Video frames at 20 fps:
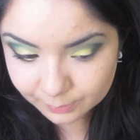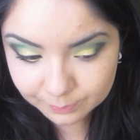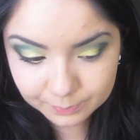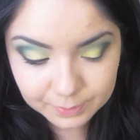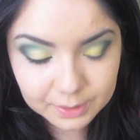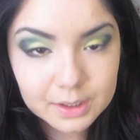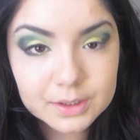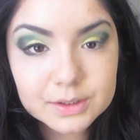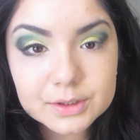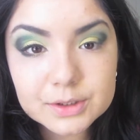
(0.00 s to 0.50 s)

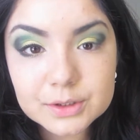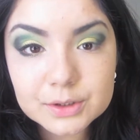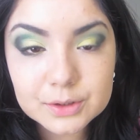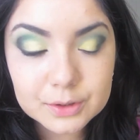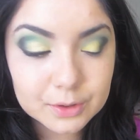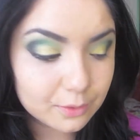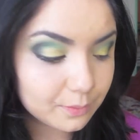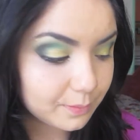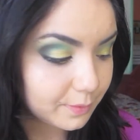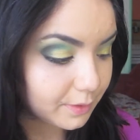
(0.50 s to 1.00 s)
Because
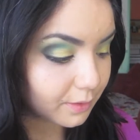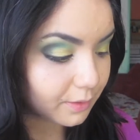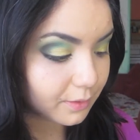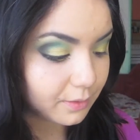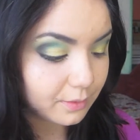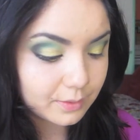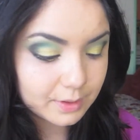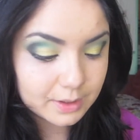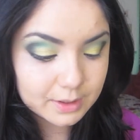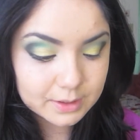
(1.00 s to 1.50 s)

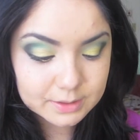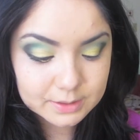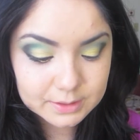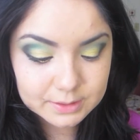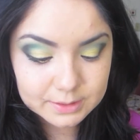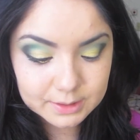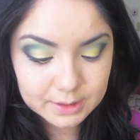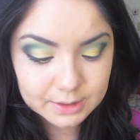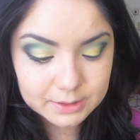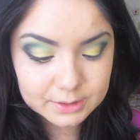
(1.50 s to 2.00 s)
SugarPill is
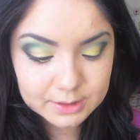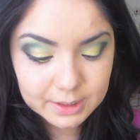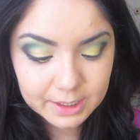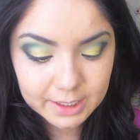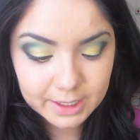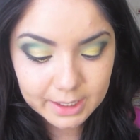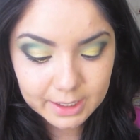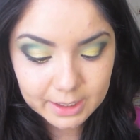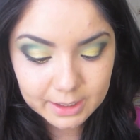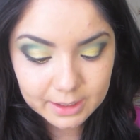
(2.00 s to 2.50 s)
such
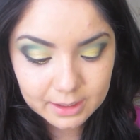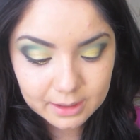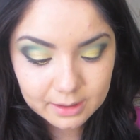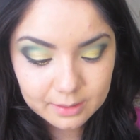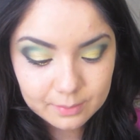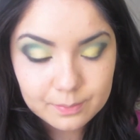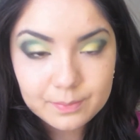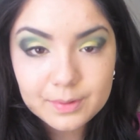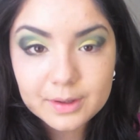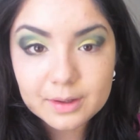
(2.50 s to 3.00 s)
a
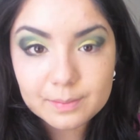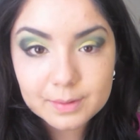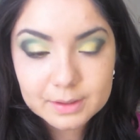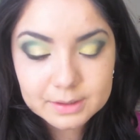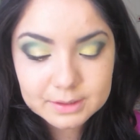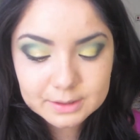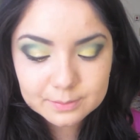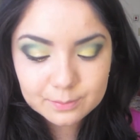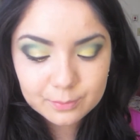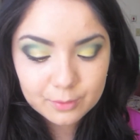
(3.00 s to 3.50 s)

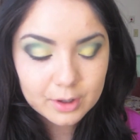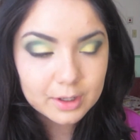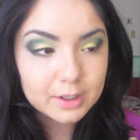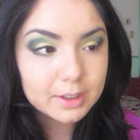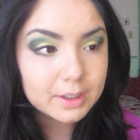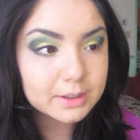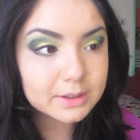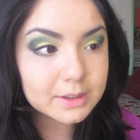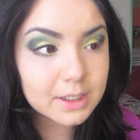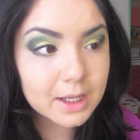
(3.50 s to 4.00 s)
pigmented
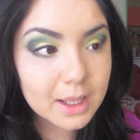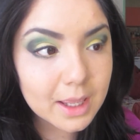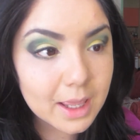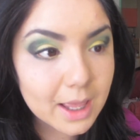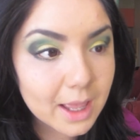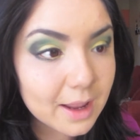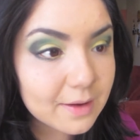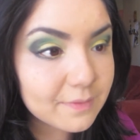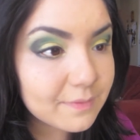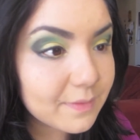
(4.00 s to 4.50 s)
product,
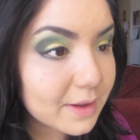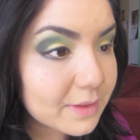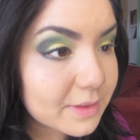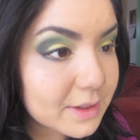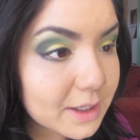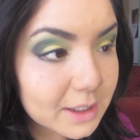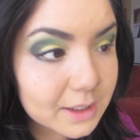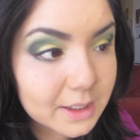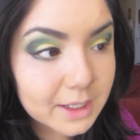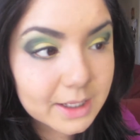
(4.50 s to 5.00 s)
I find that
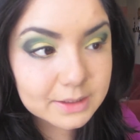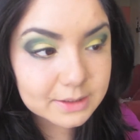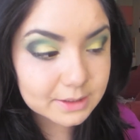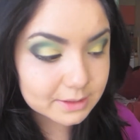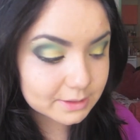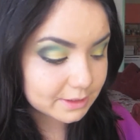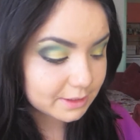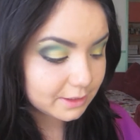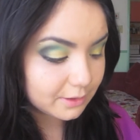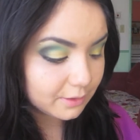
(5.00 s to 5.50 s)
I like to
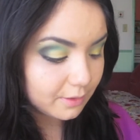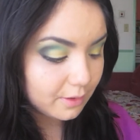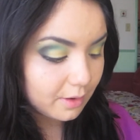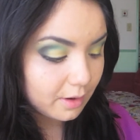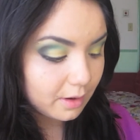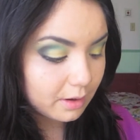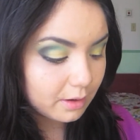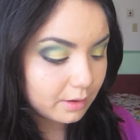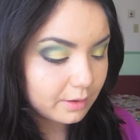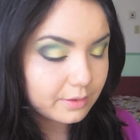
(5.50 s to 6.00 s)
teeter
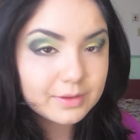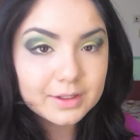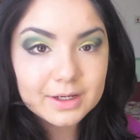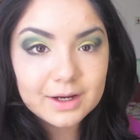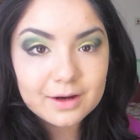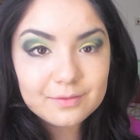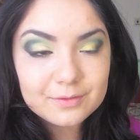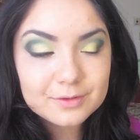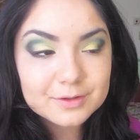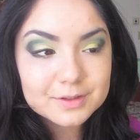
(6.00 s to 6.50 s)
on the
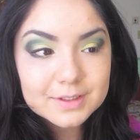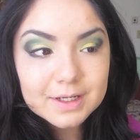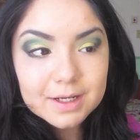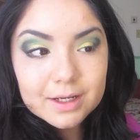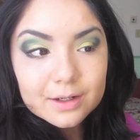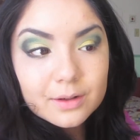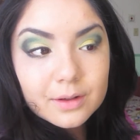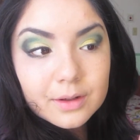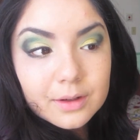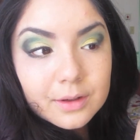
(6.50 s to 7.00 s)
careful
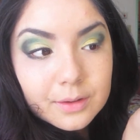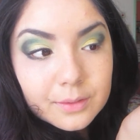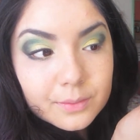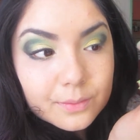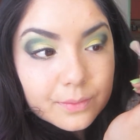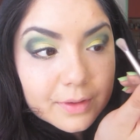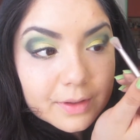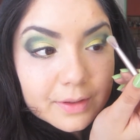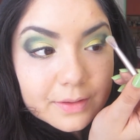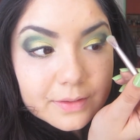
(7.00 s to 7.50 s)
side
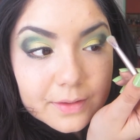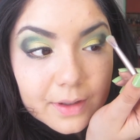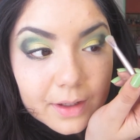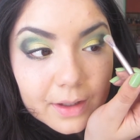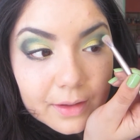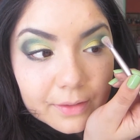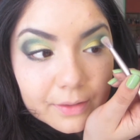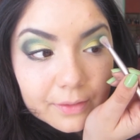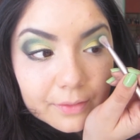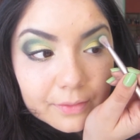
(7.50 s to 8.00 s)
with its
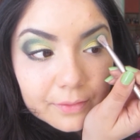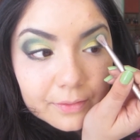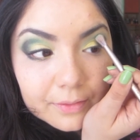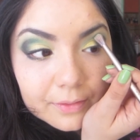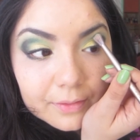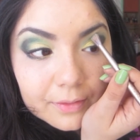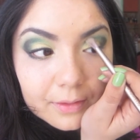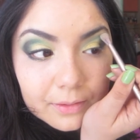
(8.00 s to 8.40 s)
colors.